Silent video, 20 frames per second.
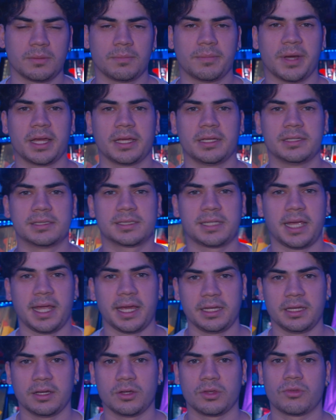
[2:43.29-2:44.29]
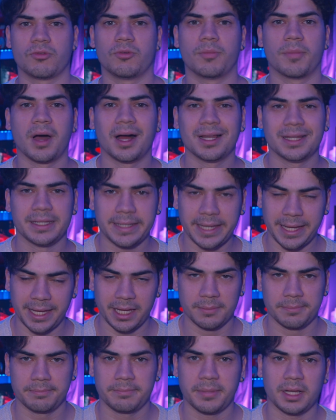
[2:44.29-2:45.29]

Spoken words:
by scanning through Polycam.